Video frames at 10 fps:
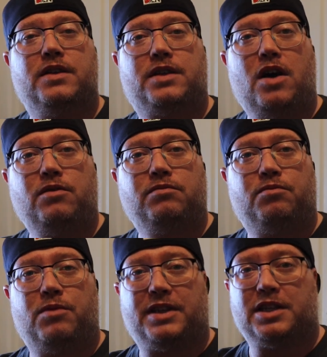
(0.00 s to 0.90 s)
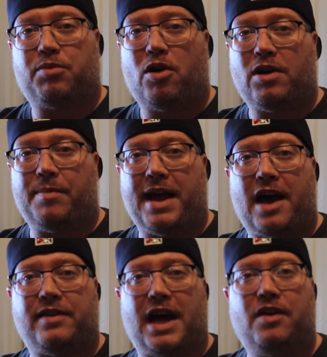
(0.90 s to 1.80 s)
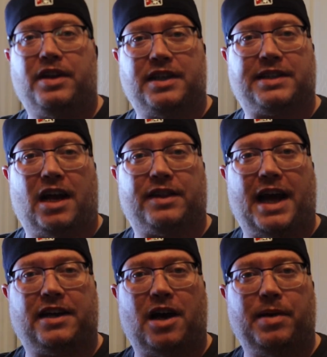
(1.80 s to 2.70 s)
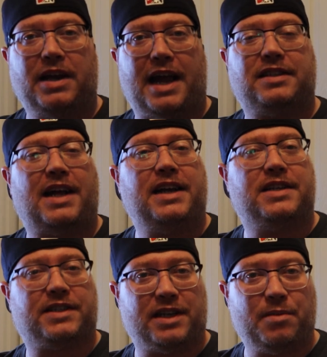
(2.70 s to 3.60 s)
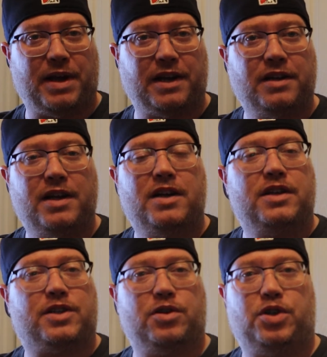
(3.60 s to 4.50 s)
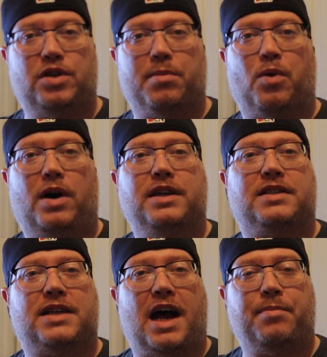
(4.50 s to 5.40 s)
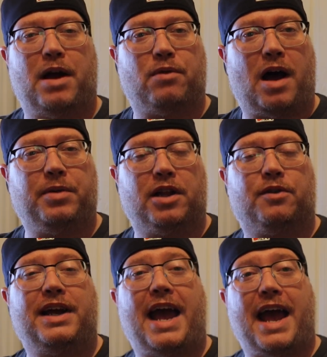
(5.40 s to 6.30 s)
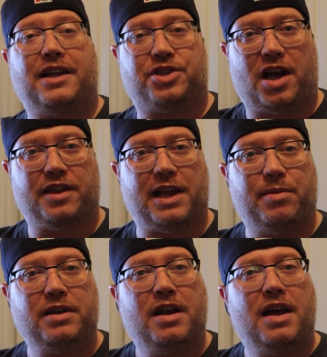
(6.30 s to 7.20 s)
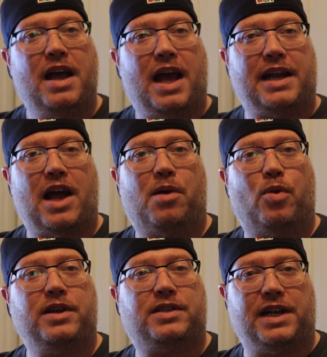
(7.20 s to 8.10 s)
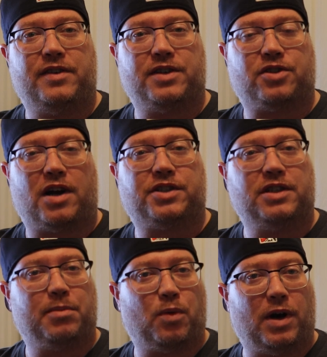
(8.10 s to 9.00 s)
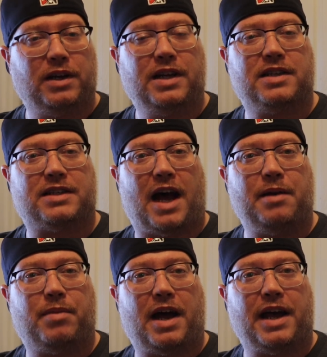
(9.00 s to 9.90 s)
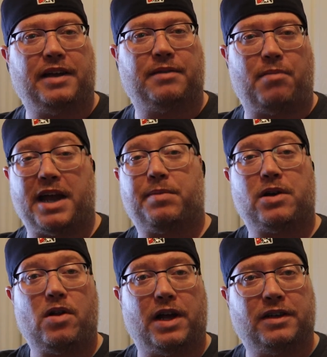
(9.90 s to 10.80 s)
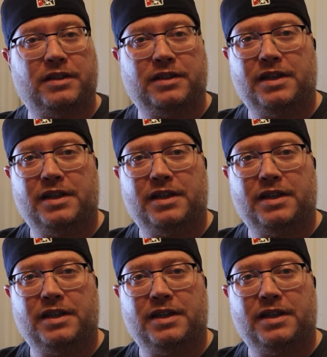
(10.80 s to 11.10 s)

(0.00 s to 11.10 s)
So with this program they have now and the discount they had coming, I decided to send them in. So Chew number one is signed by Rob Guillory and John Layman, and Hellboy Seed of Destruction number one is signed by Mike Mignola.